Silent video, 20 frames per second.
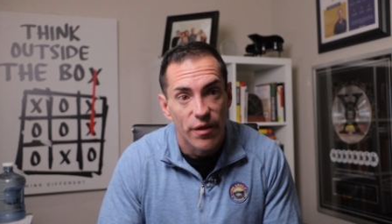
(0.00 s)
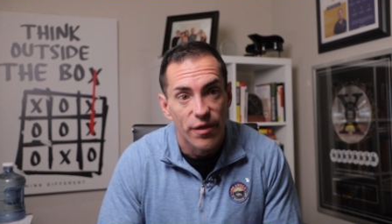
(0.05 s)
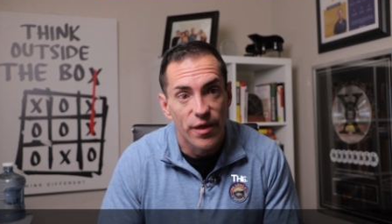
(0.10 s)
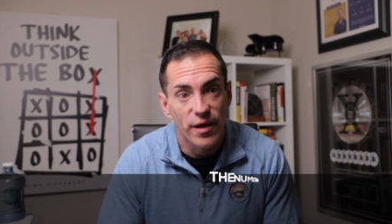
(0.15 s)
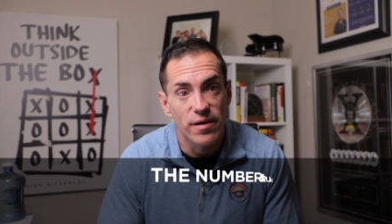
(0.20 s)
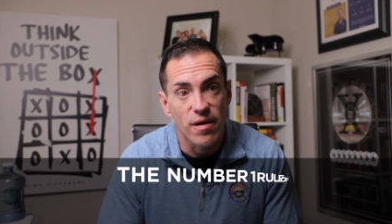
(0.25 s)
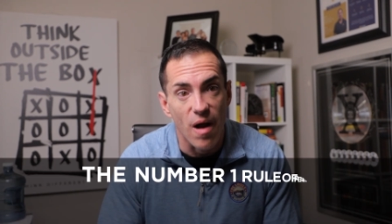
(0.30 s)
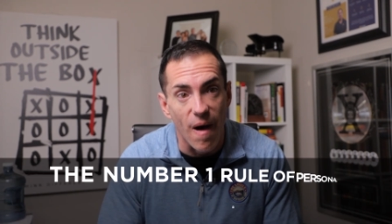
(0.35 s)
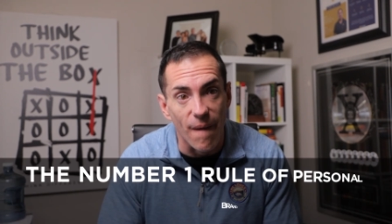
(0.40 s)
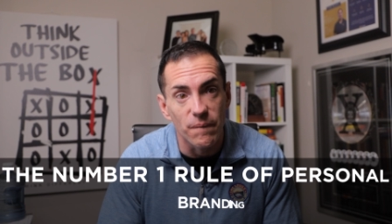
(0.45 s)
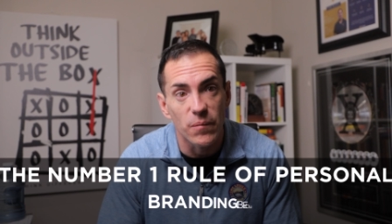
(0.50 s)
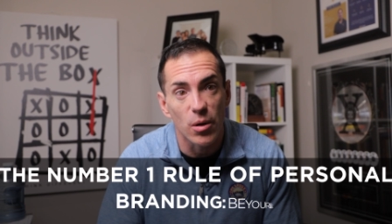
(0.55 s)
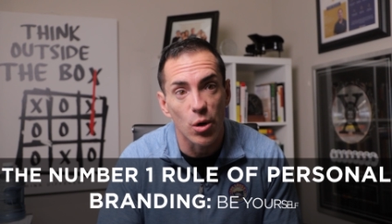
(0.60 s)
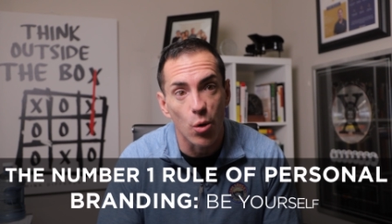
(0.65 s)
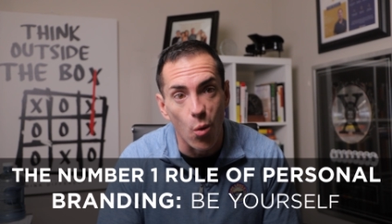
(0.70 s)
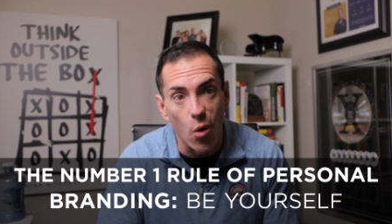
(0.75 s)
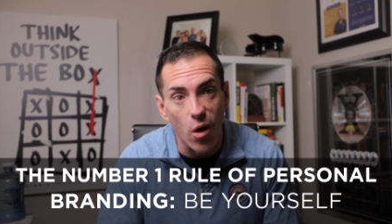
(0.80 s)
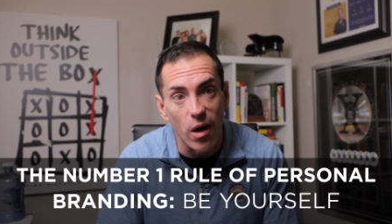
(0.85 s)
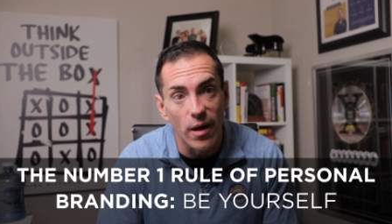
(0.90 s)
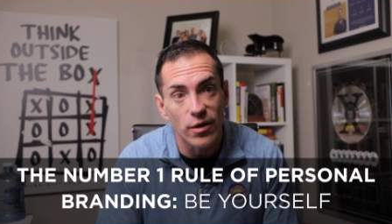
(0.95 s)
the
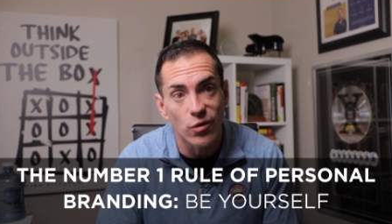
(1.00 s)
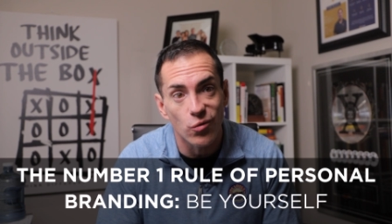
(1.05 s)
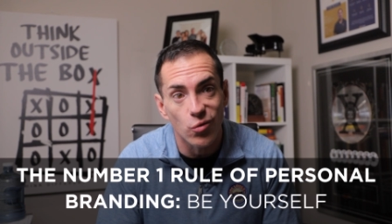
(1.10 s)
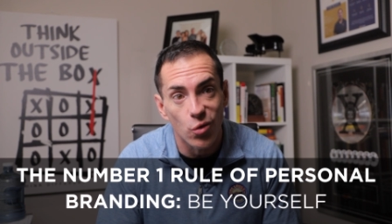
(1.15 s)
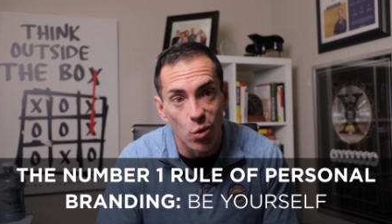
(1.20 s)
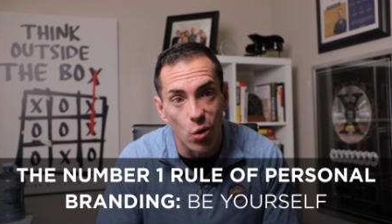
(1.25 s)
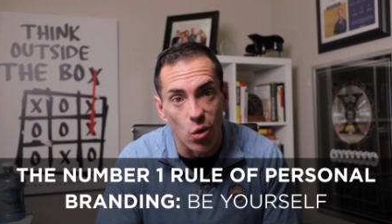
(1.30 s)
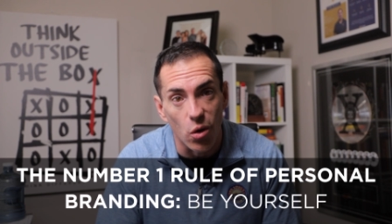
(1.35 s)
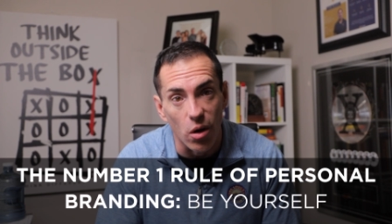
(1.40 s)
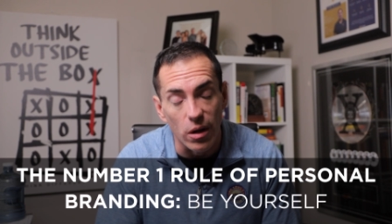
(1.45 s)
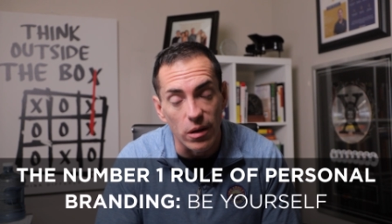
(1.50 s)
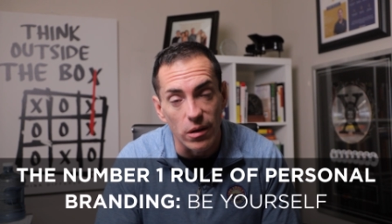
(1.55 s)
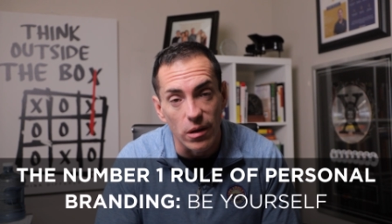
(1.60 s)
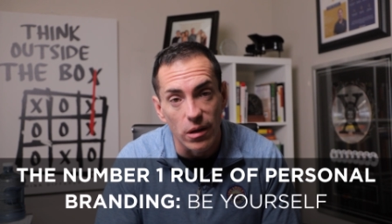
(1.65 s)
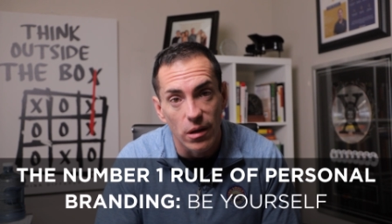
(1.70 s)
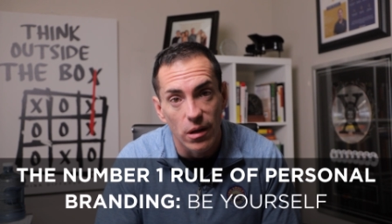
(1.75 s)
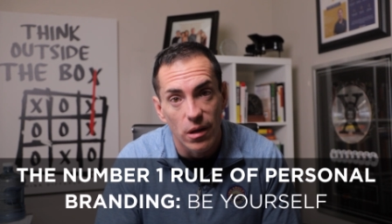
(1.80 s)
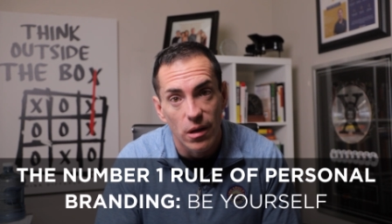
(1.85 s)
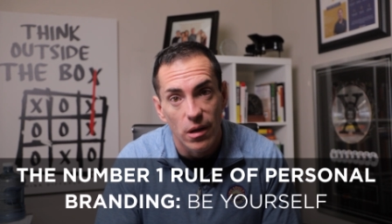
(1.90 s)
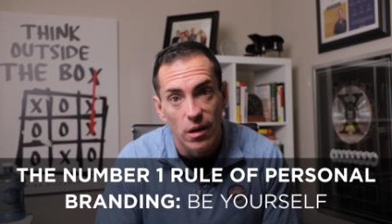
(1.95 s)
number one
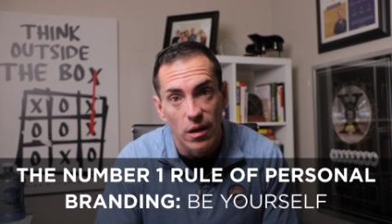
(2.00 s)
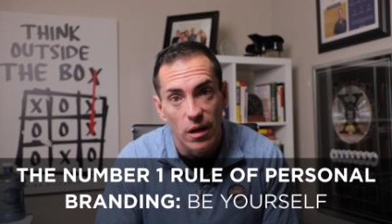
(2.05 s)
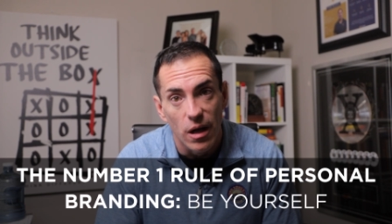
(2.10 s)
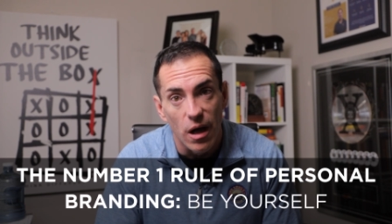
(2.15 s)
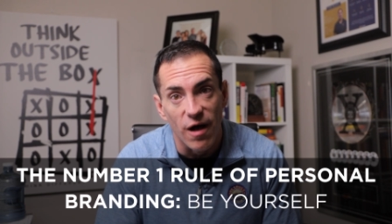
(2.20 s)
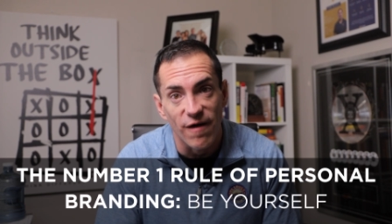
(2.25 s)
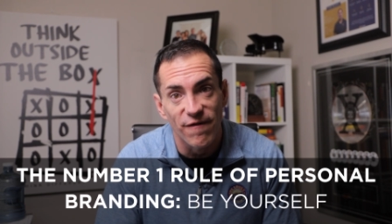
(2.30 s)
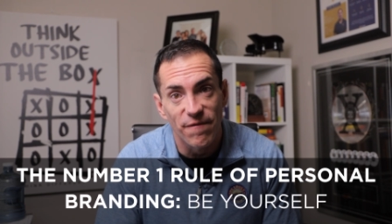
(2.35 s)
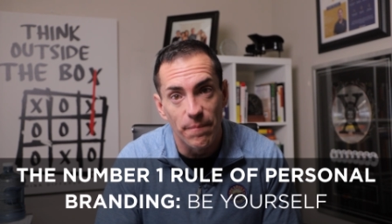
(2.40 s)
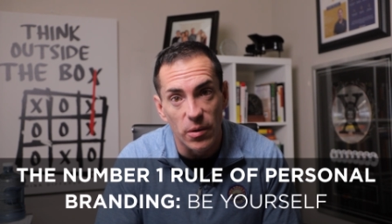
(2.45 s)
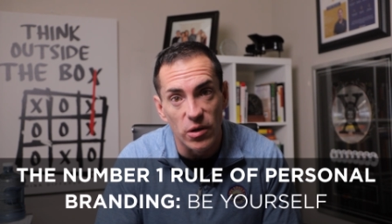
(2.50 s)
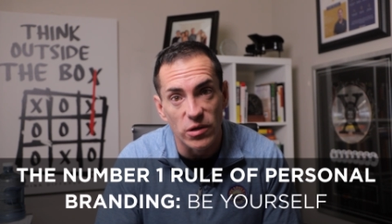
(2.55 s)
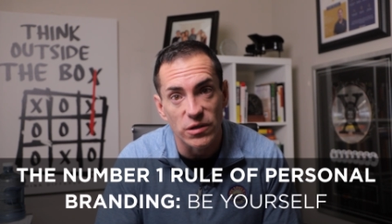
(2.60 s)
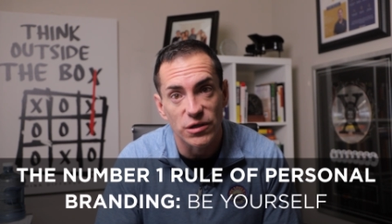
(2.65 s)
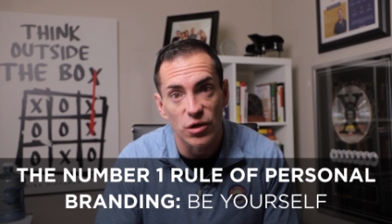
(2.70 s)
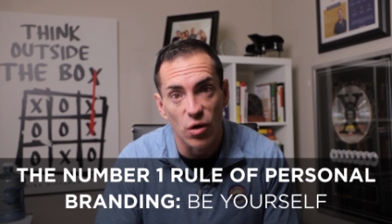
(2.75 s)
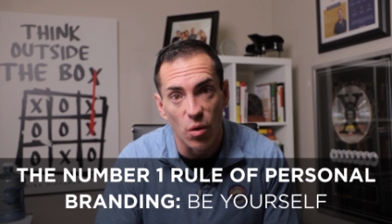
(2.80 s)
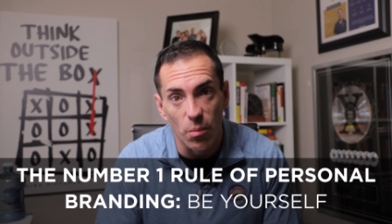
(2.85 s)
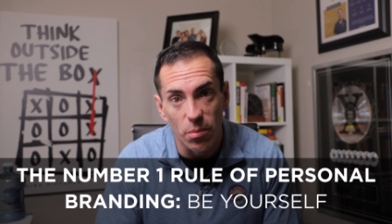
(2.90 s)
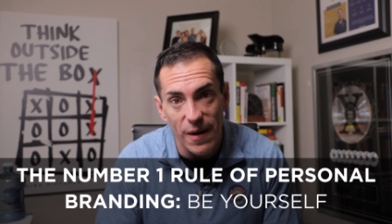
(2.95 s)
rule of
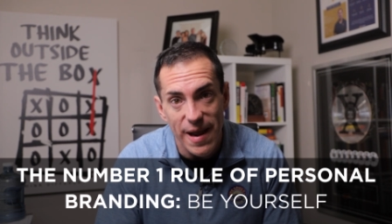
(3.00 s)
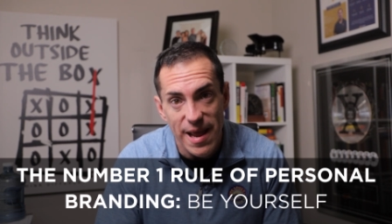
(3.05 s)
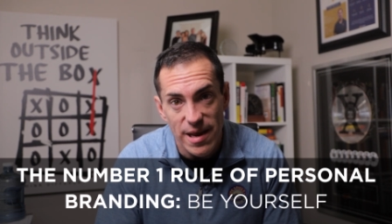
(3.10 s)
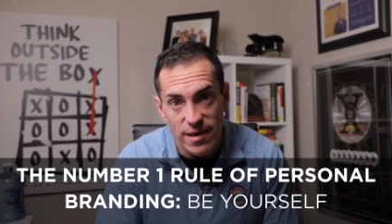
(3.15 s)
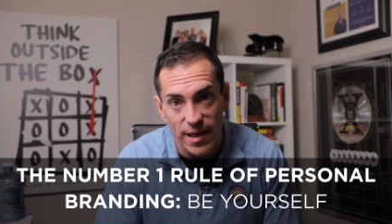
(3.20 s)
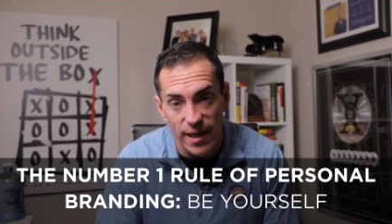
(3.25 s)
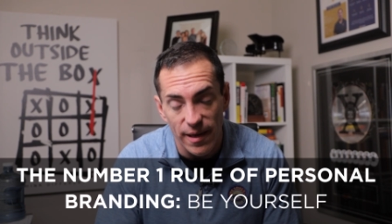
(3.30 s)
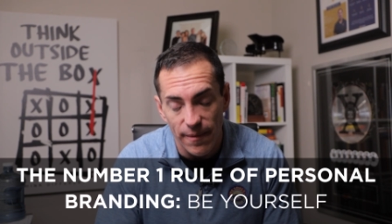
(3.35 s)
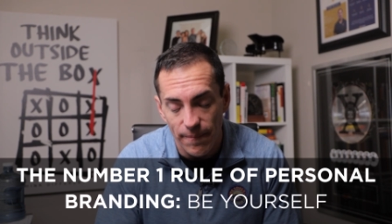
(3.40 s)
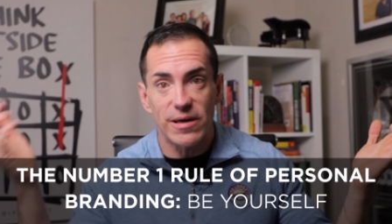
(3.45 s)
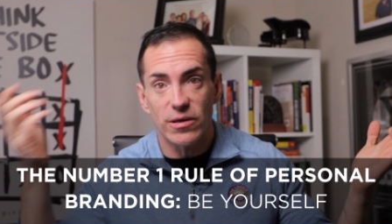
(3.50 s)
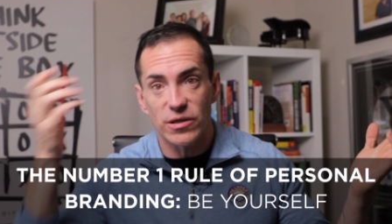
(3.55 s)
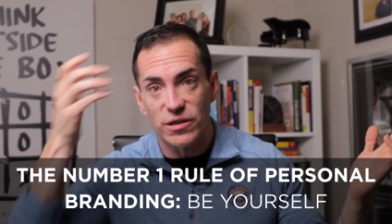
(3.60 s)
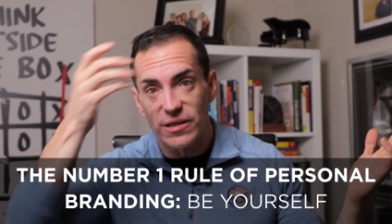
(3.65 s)
personal branding. Be